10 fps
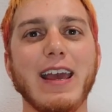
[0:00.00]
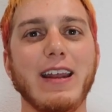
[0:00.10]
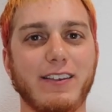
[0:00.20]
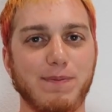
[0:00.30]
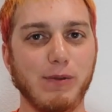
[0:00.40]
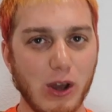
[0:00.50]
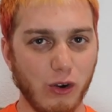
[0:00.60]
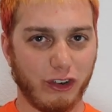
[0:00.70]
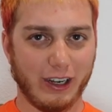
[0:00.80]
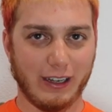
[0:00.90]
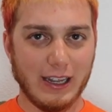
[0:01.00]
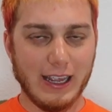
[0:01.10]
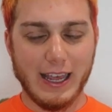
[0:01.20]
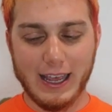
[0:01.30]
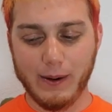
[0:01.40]
an explosion.
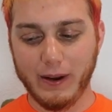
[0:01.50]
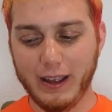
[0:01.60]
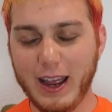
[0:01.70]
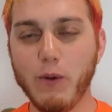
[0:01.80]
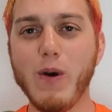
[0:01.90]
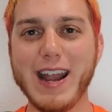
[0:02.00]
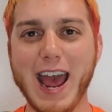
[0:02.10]
It, w it went